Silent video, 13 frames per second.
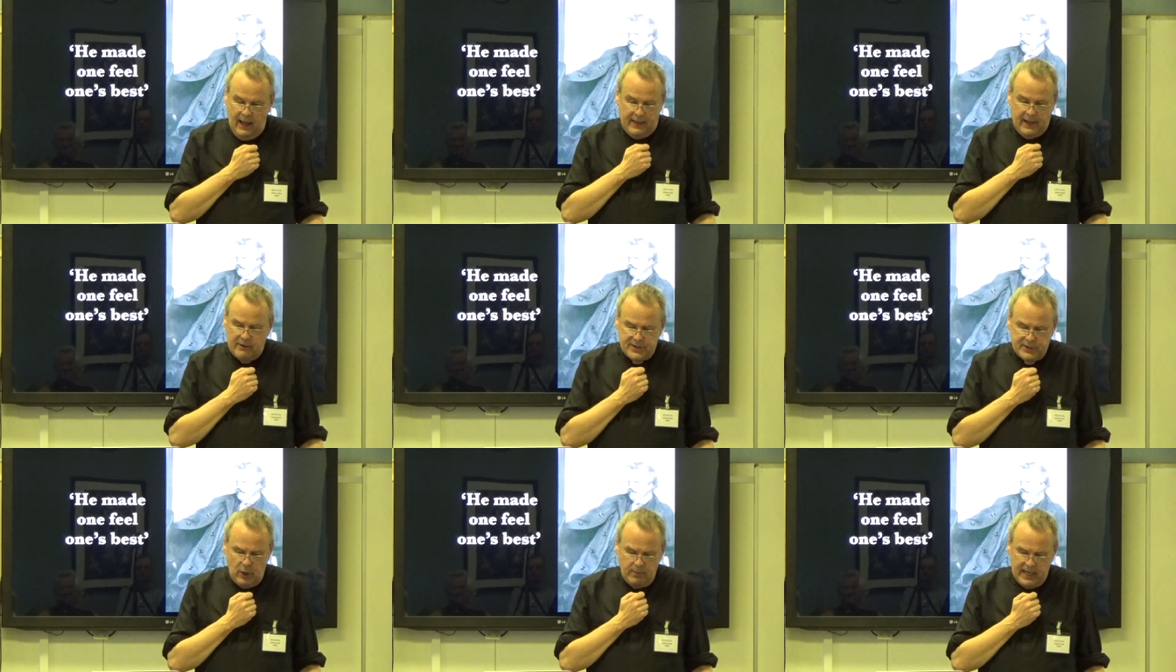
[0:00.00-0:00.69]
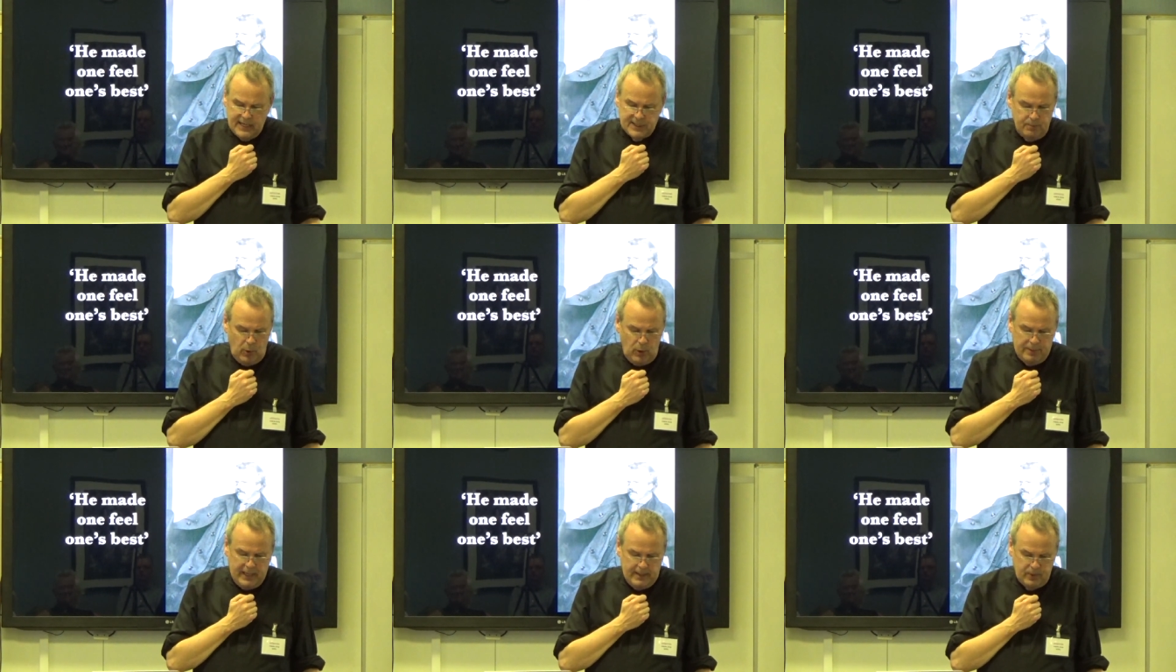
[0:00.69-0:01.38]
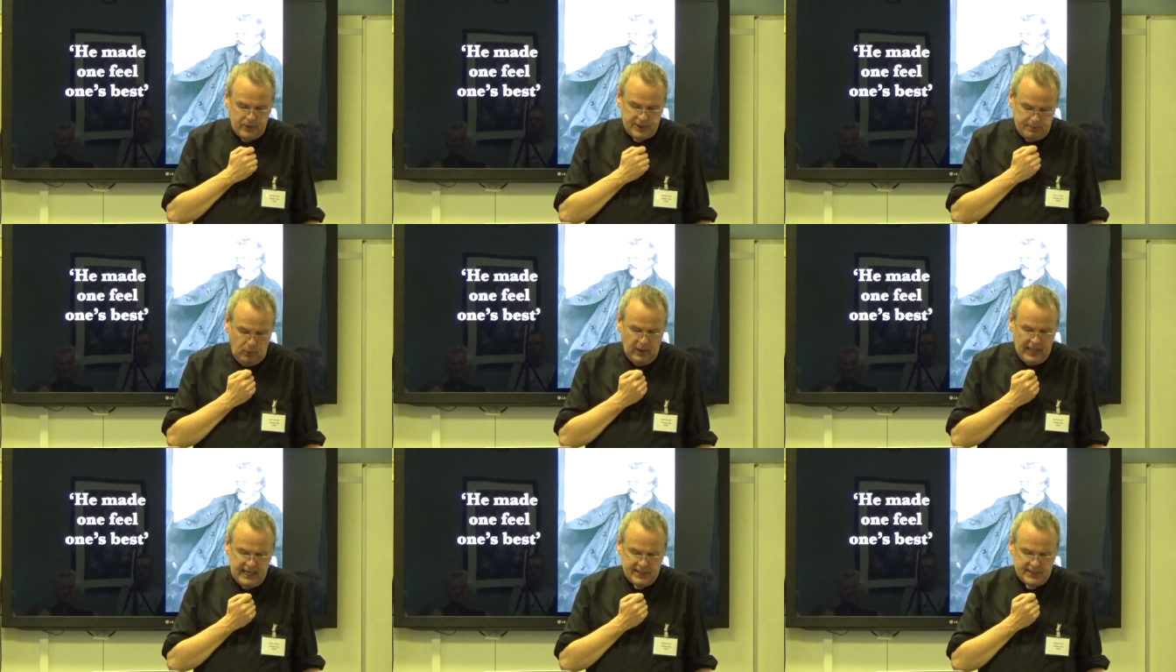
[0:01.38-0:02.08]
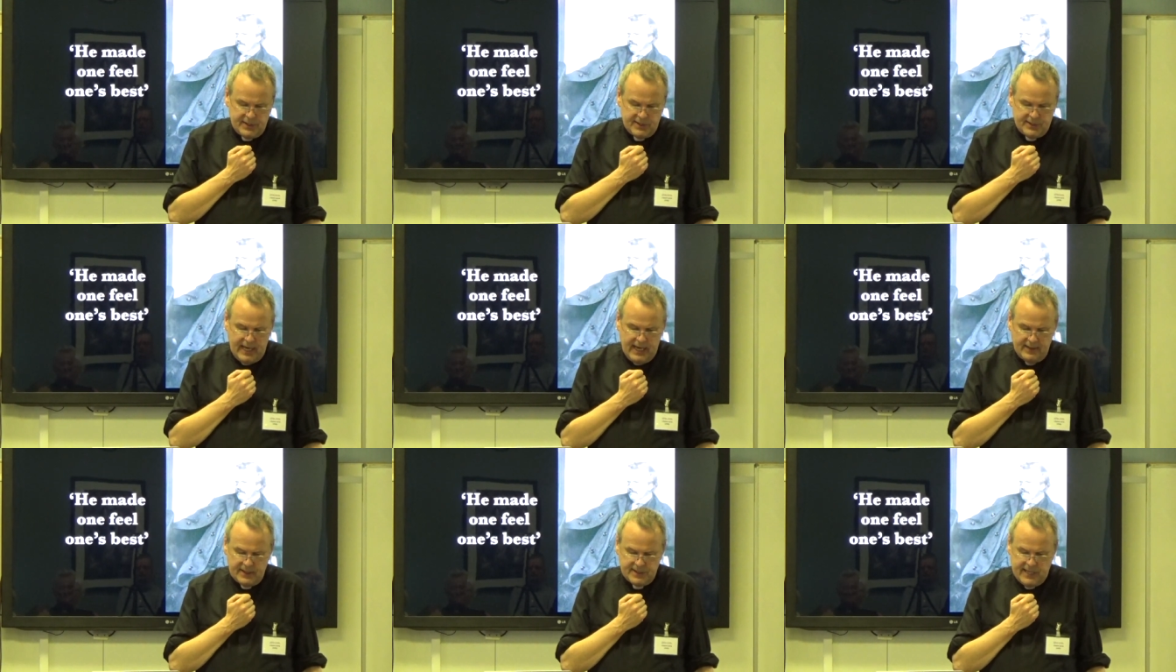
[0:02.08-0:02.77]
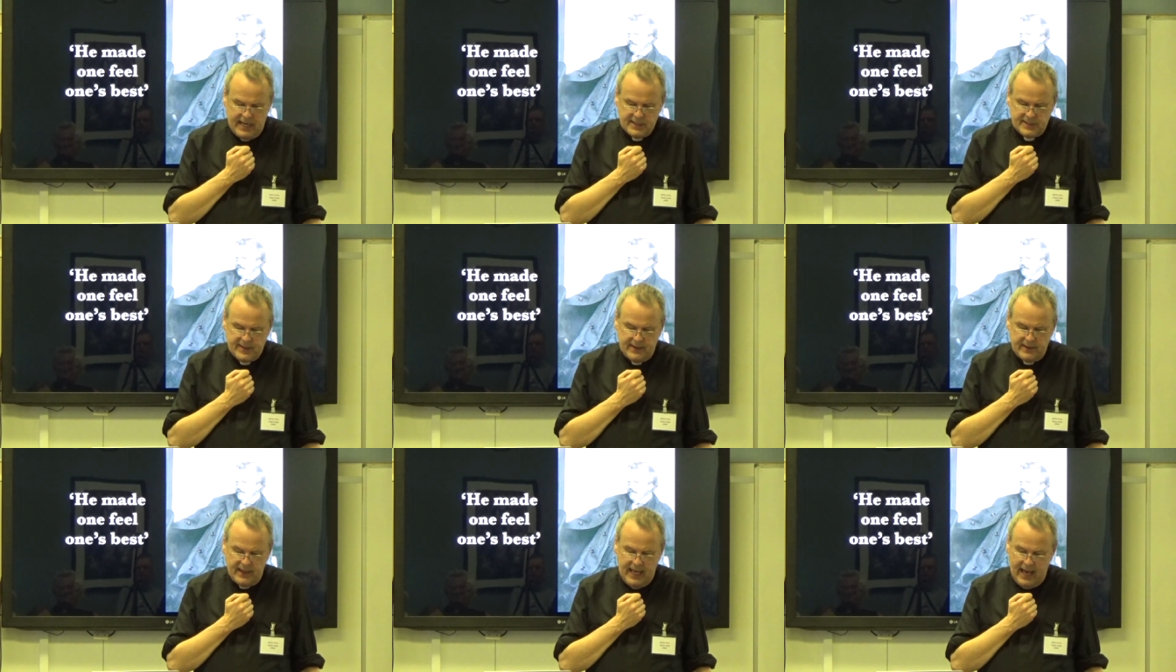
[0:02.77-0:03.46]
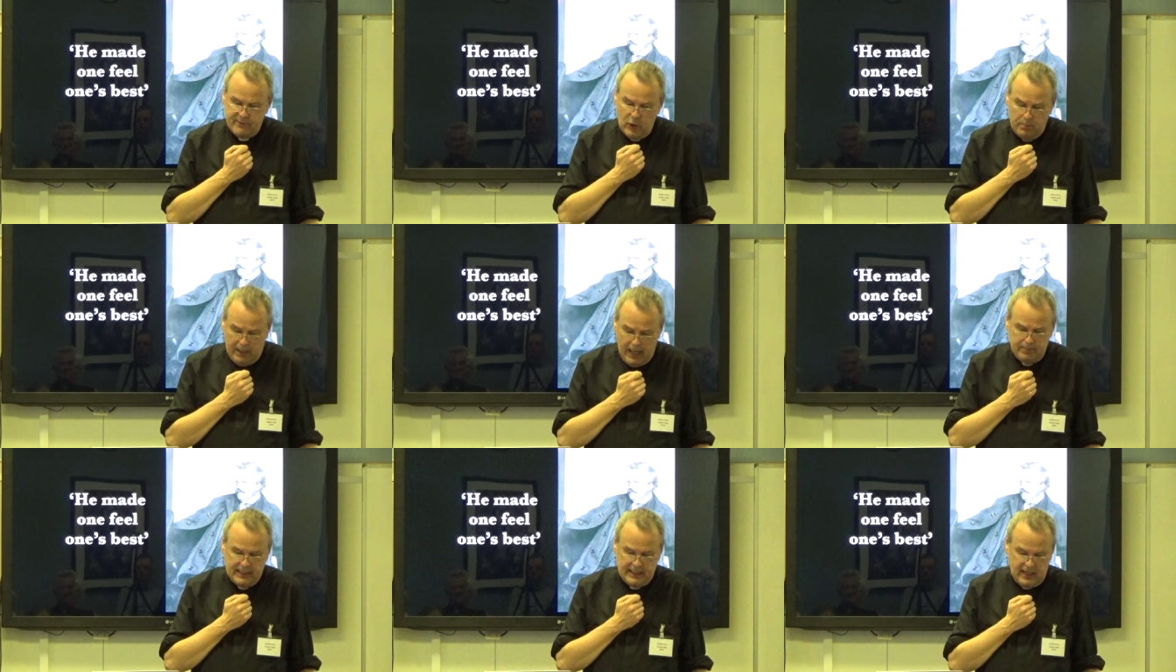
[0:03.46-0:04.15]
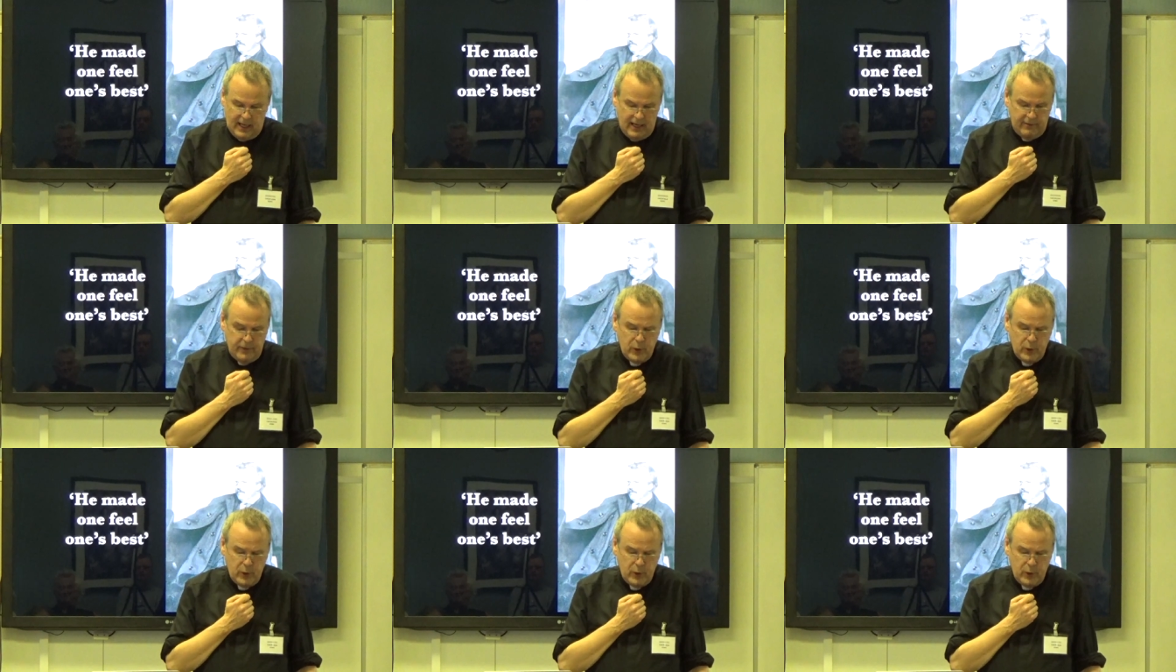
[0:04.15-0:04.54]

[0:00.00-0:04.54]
There are so many small people, small that is to say in the sense that they have no public life,